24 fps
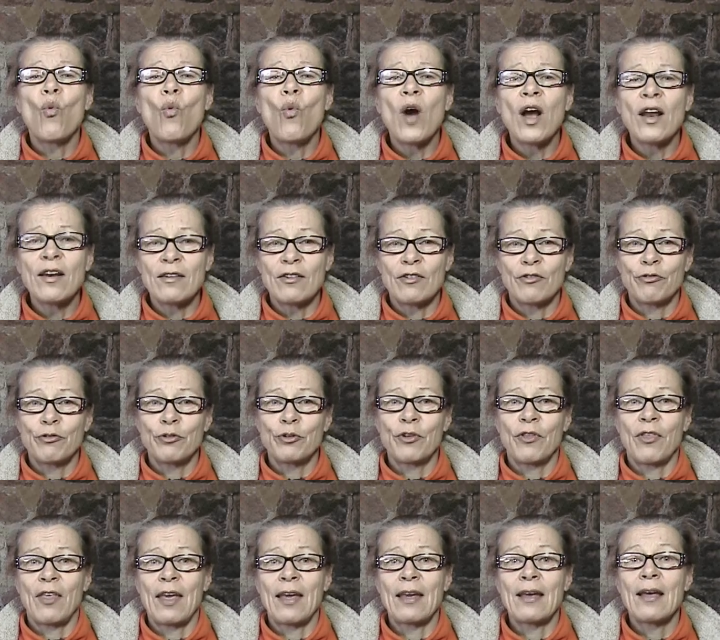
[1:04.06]

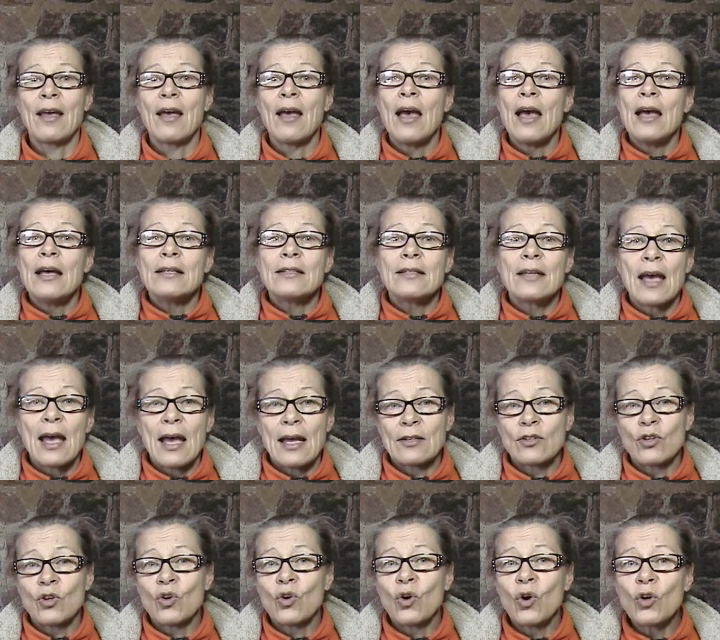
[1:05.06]
wonderful thing
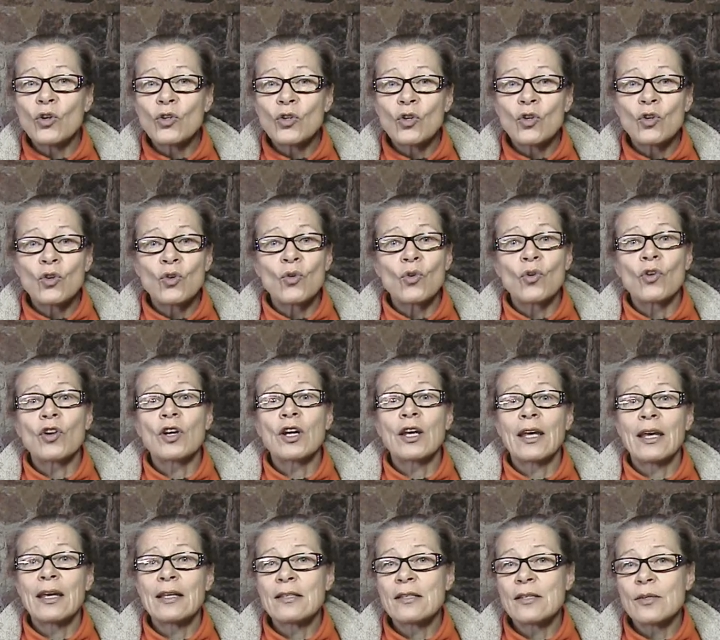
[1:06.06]
that could cure
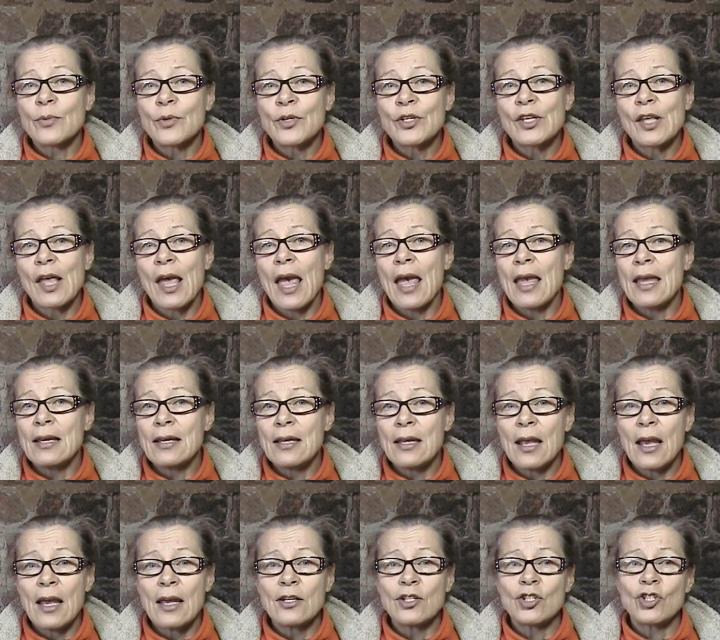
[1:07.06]
kids with
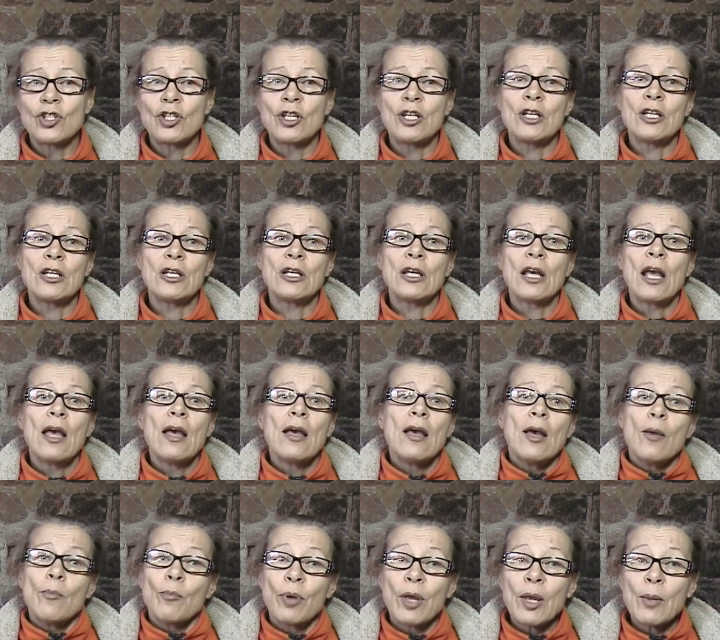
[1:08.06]
ADHD,
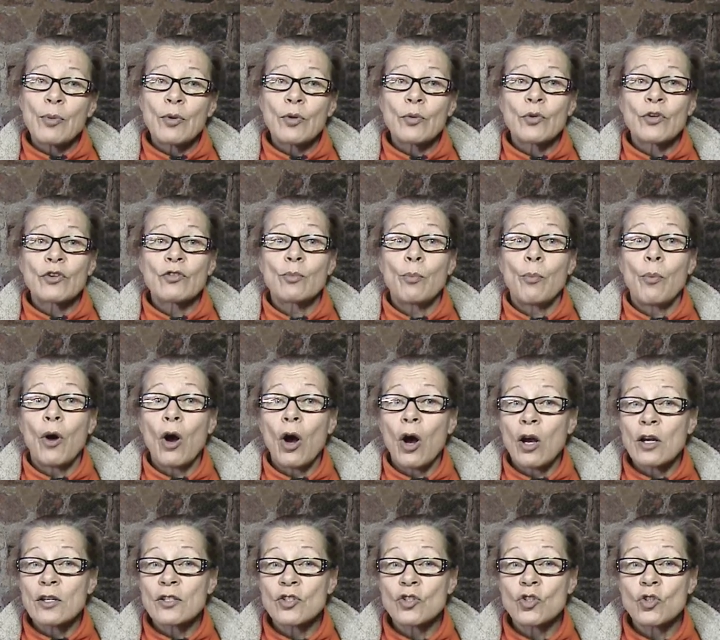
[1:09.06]
people with
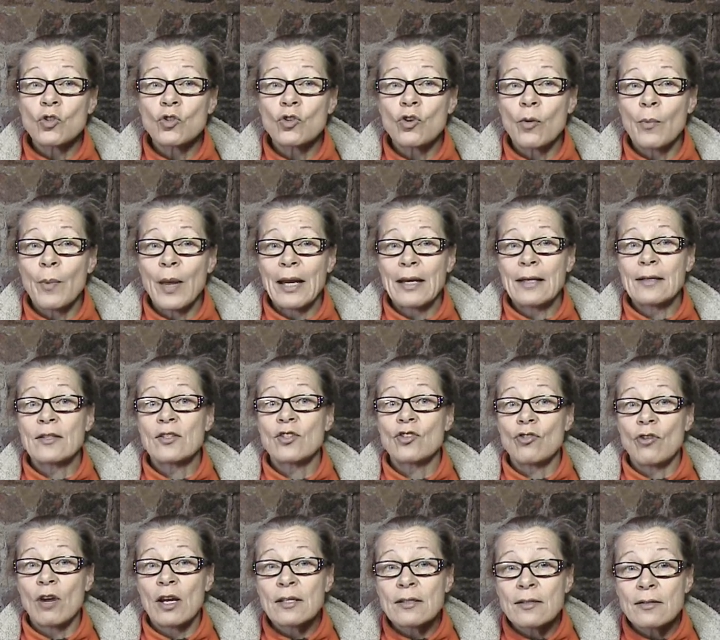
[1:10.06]
post-traumatic
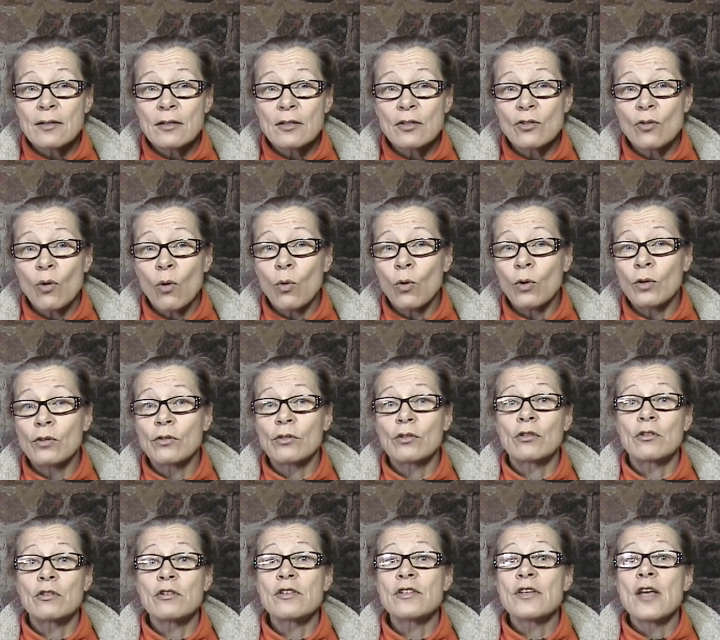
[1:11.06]
stress
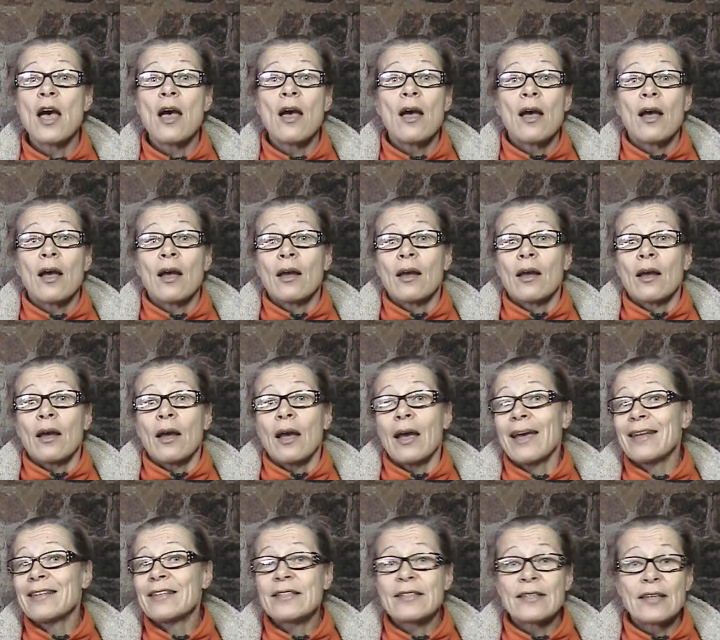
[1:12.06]
disorders,
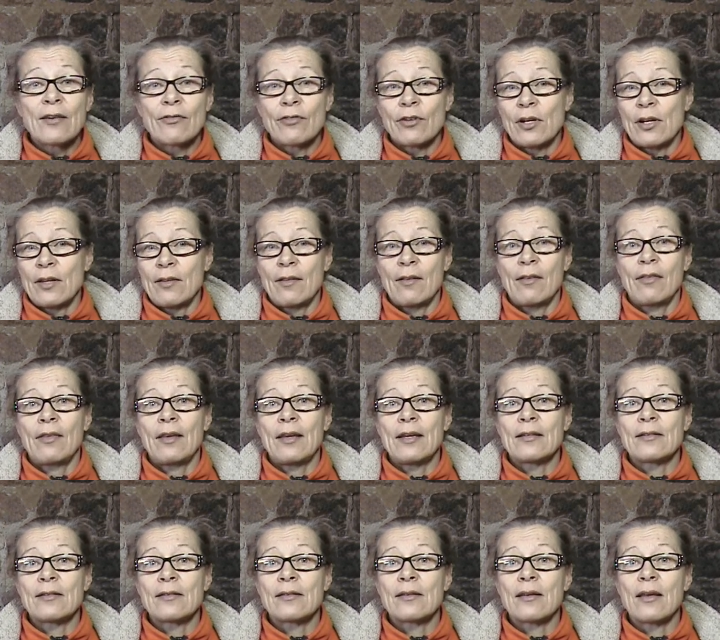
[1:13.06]
and several other
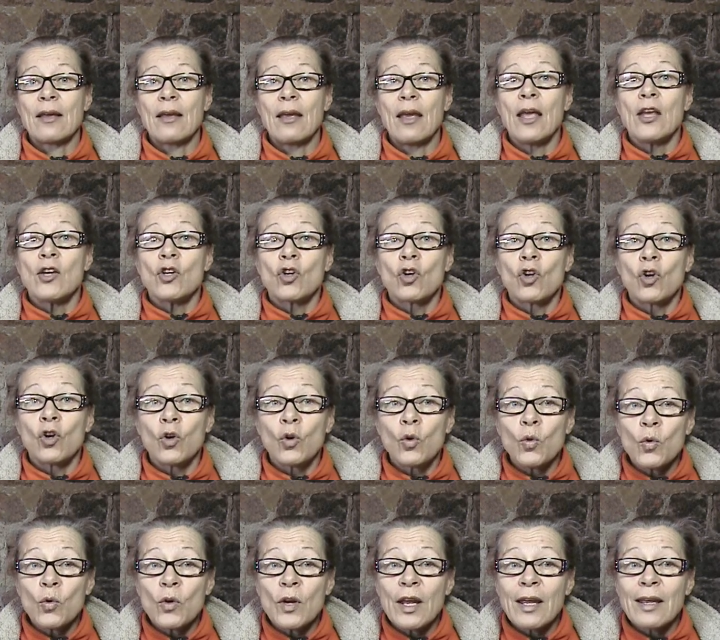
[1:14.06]
things,
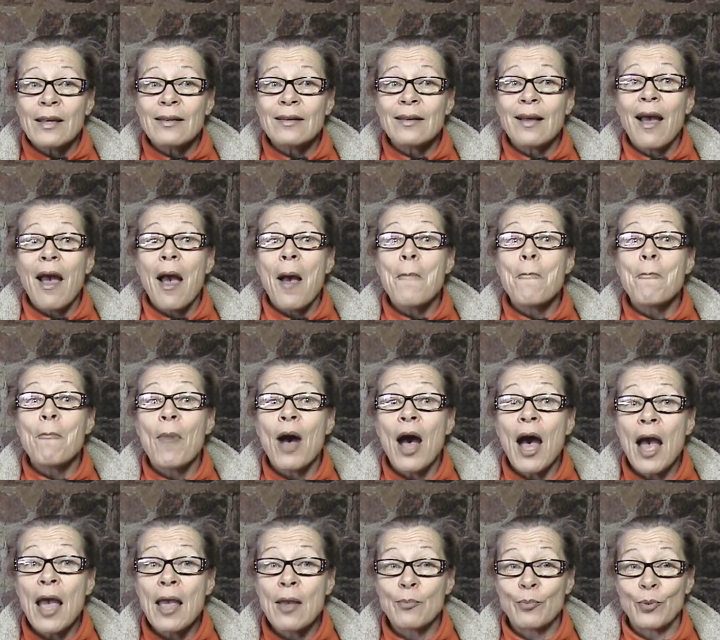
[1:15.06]
including
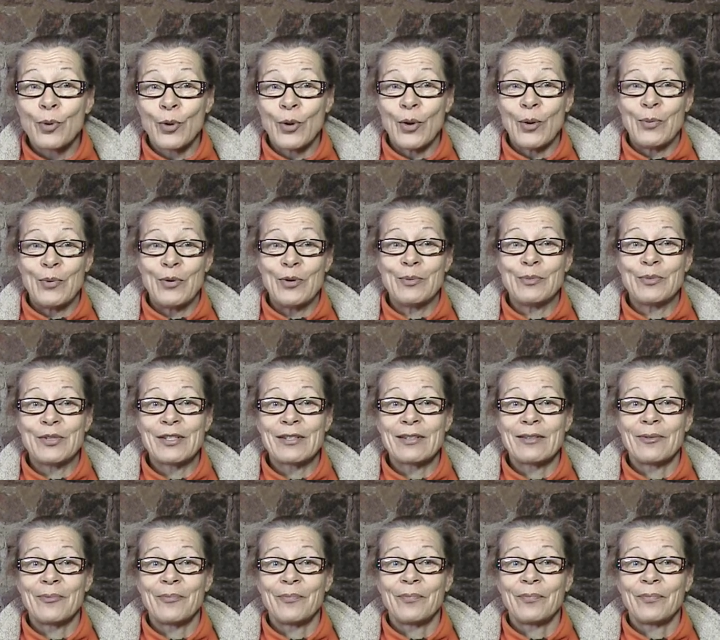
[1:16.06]
my problems.